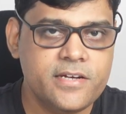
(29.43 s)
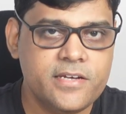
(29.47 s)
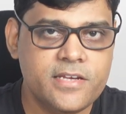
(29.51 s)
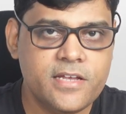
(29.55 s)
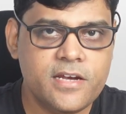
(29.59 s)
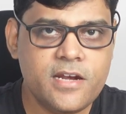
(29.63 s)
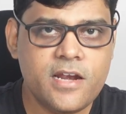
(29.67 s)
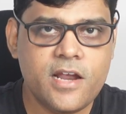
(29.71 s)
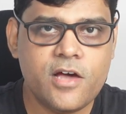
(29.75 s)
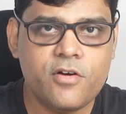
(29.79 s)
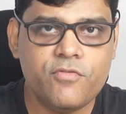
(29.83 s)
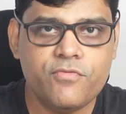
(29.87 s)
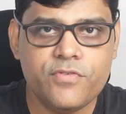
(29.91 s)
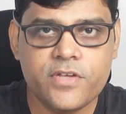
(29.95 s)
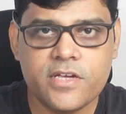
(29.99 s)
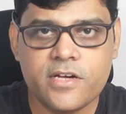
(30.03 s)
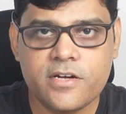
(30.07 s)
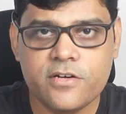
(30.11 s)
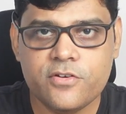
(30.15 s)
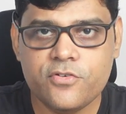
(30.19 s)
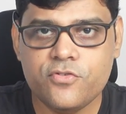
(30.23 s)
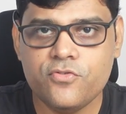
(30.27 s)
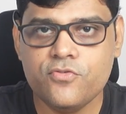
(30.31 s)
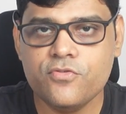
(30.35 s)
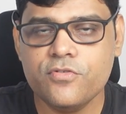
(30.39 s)
Till now, we
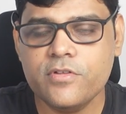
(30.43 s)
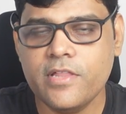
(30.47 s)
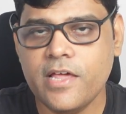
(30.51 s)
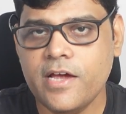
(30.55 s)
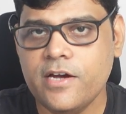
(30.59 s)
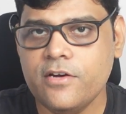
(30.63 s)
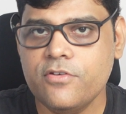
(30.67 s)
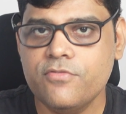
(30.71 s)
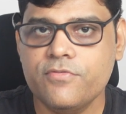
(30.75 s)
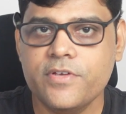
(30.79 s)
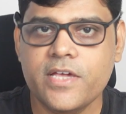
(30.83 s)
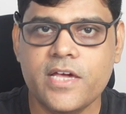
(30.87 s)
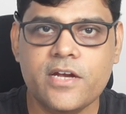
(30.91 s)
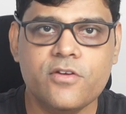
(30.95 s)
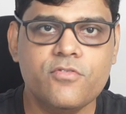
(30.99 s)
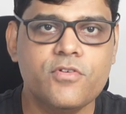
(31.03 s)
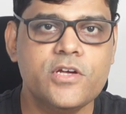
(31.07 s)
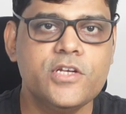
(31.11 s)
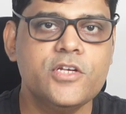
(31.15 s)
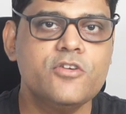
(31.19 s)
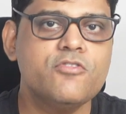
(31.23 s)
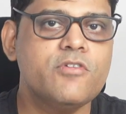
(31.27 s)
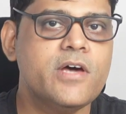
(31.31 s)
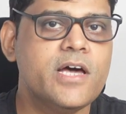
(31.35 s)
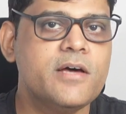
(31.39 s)
understood that we are
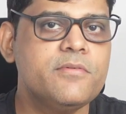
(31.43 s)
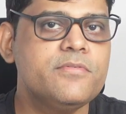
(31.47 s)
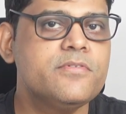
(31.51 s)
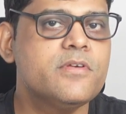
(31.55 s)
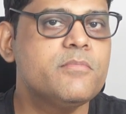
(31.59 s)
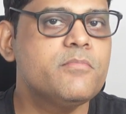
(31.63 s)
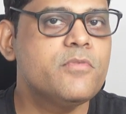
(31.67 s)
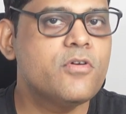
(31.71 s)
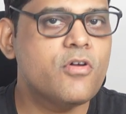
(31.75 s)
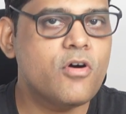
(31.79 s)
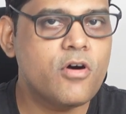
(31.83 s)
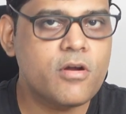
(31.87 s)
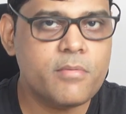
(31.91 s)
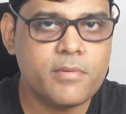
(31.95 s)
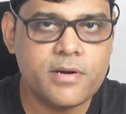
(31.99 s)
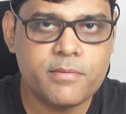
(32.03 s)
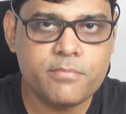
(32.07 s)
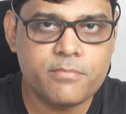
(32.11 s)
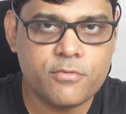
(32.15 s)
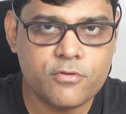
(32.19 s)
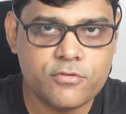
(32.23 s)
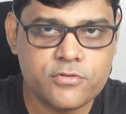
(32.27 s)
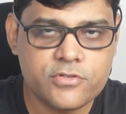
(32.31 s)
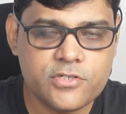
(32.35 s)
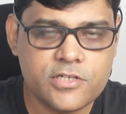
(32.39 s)
going to have some normal
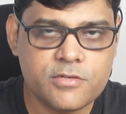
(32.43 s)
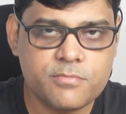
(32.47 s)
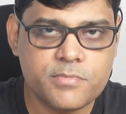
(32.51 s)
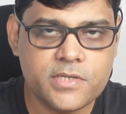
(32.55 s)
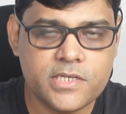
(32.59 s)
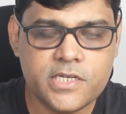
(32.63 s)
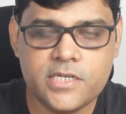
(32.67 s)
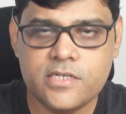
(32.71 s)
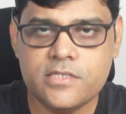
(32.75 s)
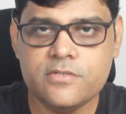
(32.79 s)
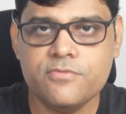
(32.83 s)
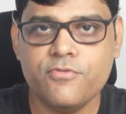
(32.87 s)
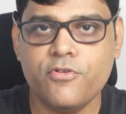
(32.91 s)
posting periods.